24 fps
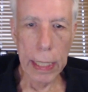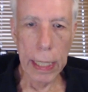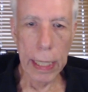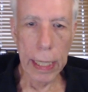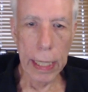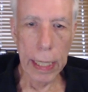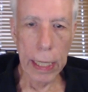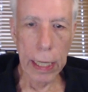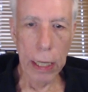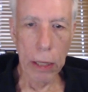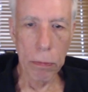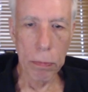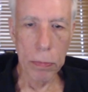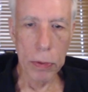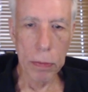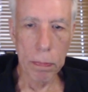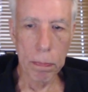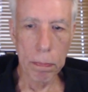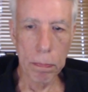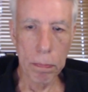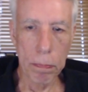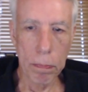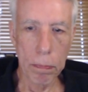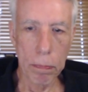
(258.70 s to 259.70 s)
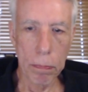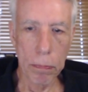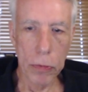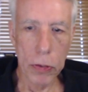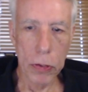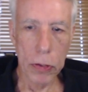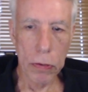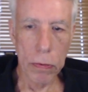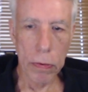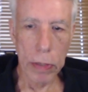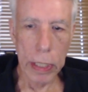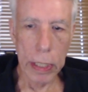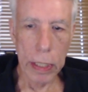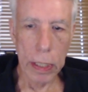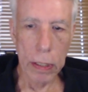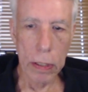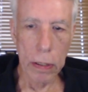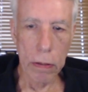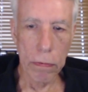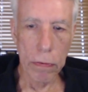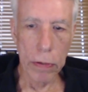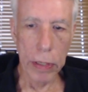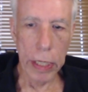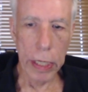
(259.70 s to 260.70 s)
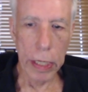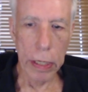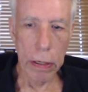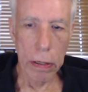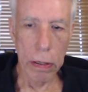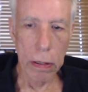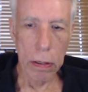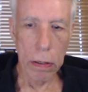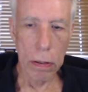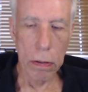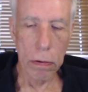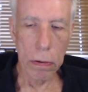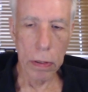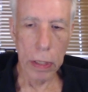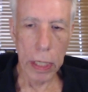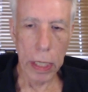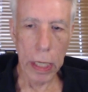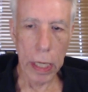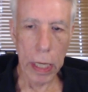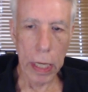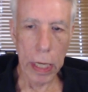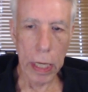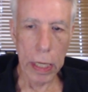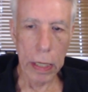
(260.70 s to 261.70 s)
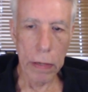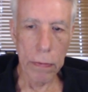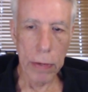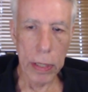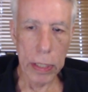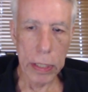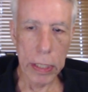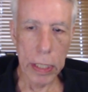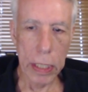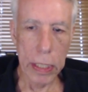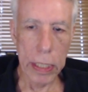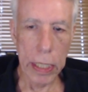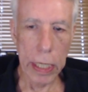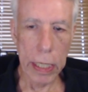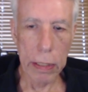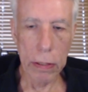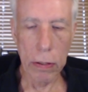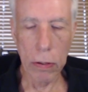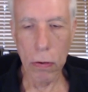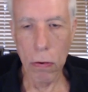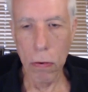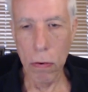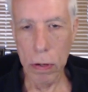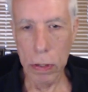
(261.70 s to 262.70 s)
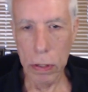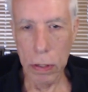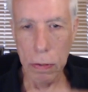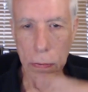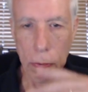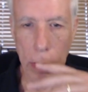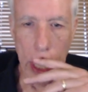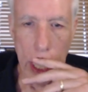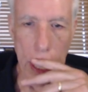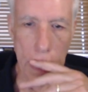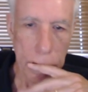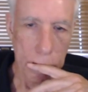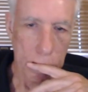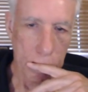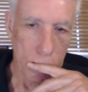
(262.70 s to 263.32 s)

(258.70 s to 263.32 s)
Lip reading: Helps strengthen over here. Okay, he wants to take the corner away.